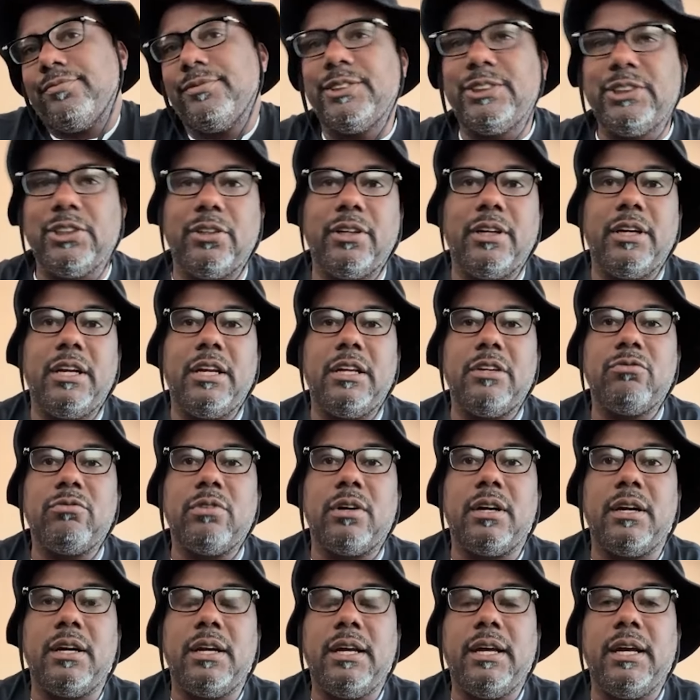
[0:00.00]
So it is what
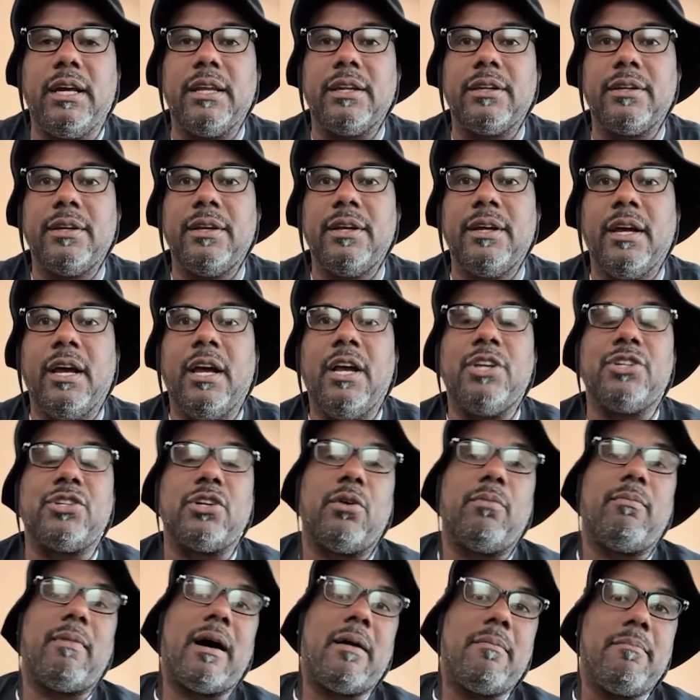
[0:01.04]
it is. So
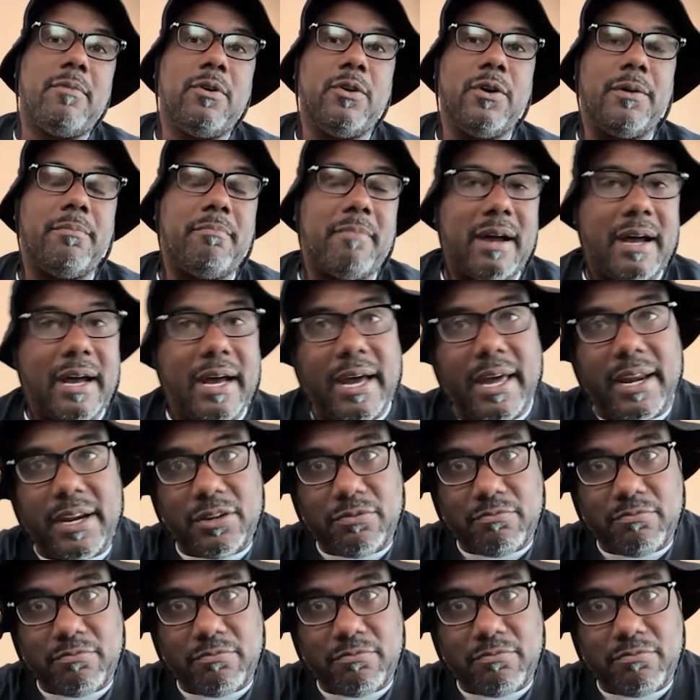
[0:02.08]
my more mind is